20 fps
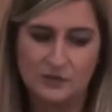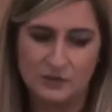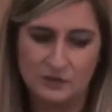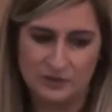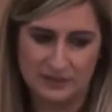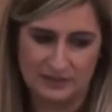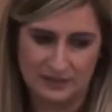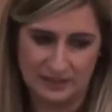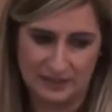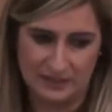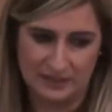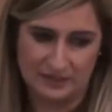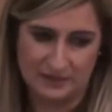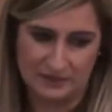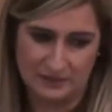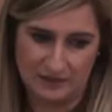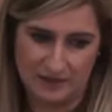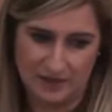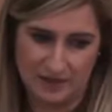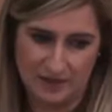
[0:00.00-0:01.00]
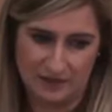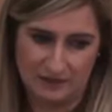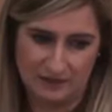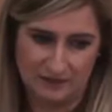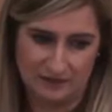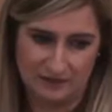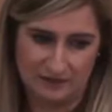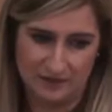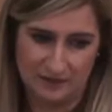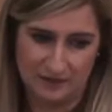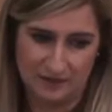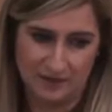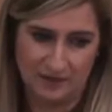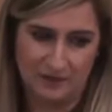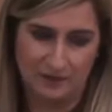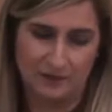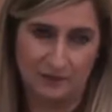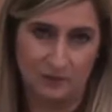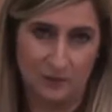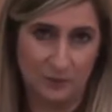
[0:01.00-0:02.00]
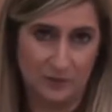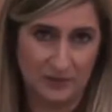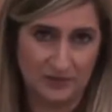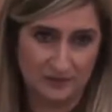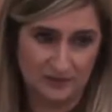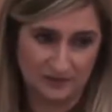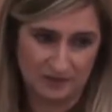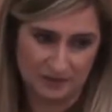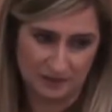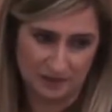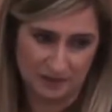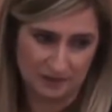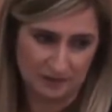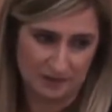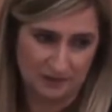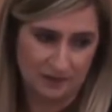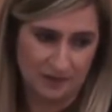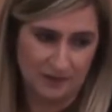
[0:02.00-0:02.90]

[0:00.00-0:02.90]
does lead to things like obesity,